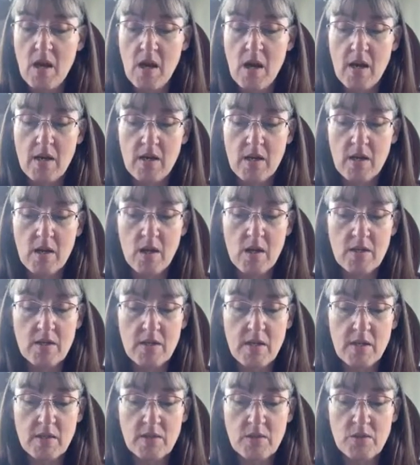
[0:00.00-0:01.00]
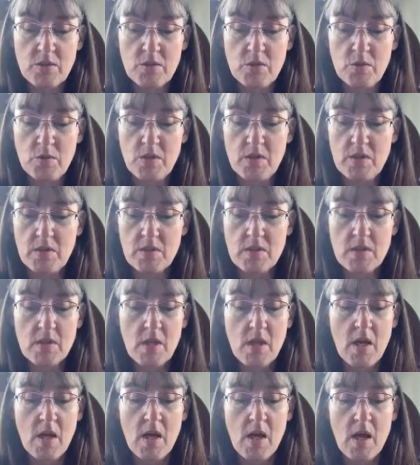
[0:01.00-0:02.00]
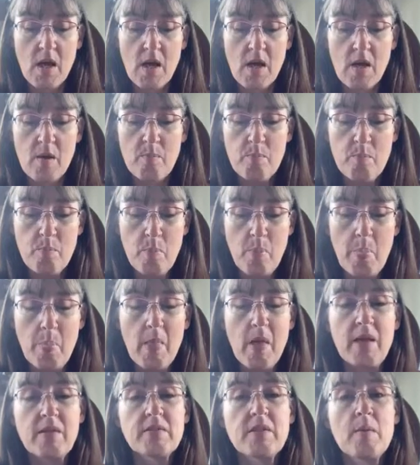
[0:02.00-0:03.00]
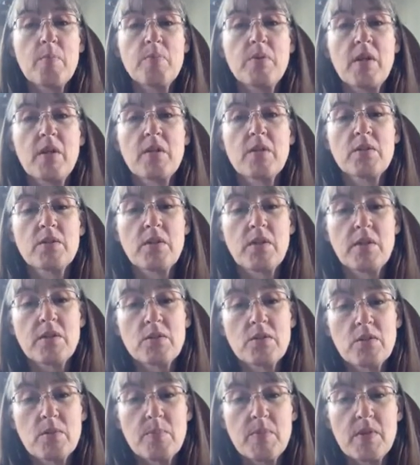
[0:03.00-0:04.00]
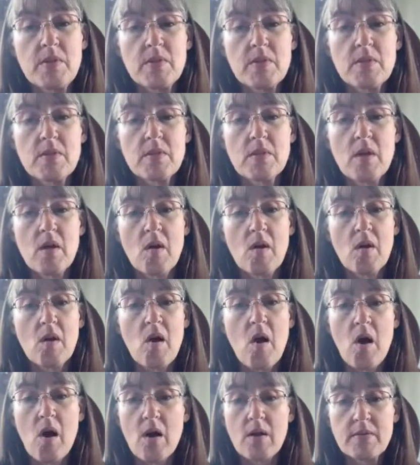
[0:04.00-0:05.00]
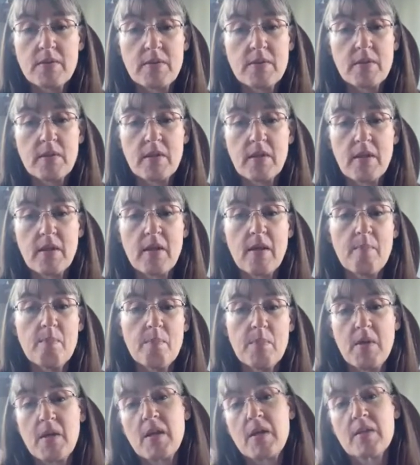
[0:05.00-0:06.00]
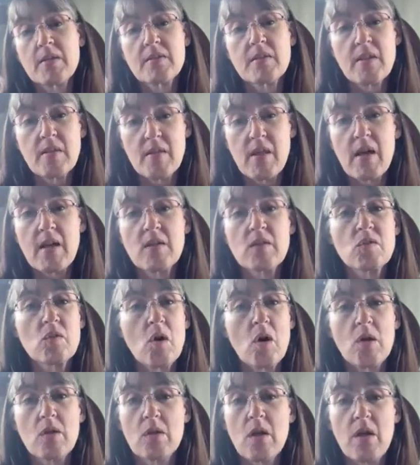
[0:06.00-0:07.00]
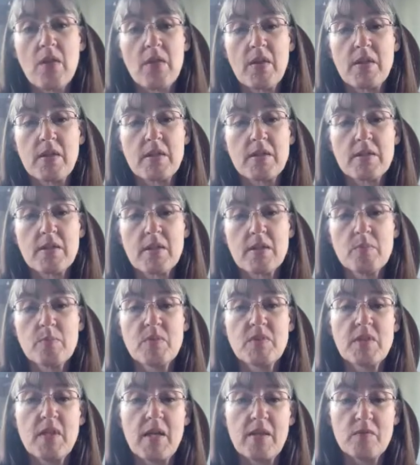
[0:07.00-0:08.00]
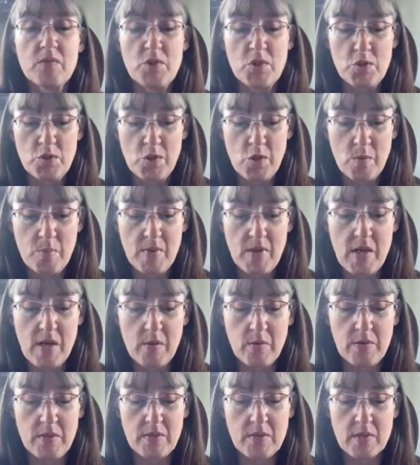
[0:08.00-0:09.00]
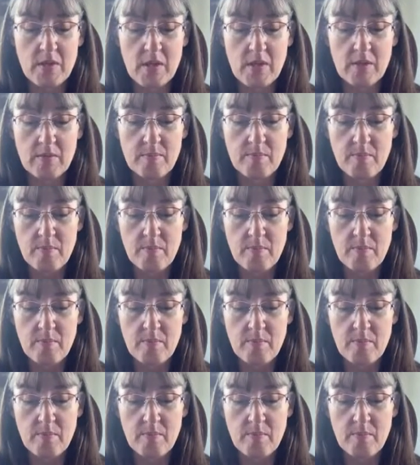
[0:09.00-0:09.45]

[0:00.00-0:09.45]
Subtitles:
and I contact the students as they play their instruments constantly, because that is all authentic assessments. They have to show me how it is done.